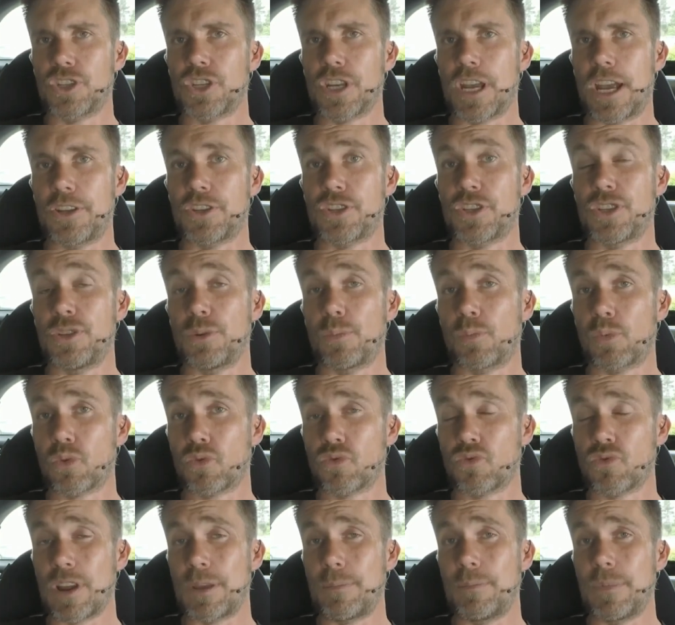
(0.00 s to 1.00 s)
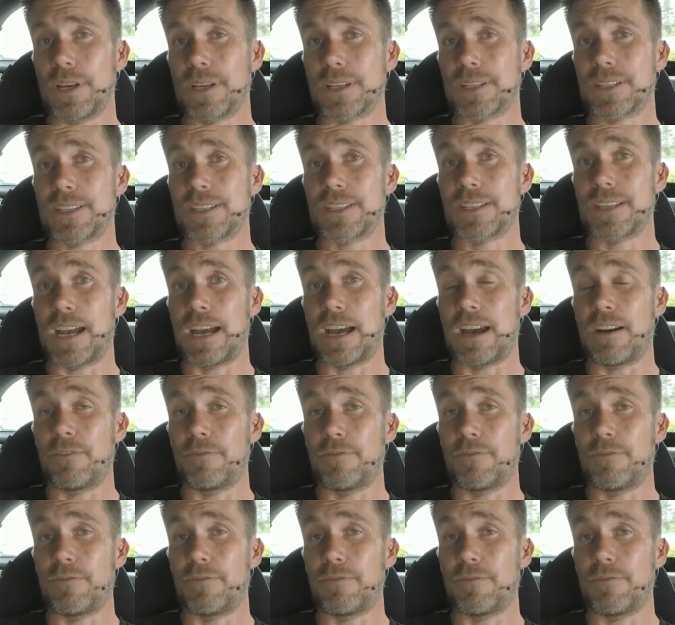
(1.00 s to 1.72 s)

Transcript: change to your premix uh,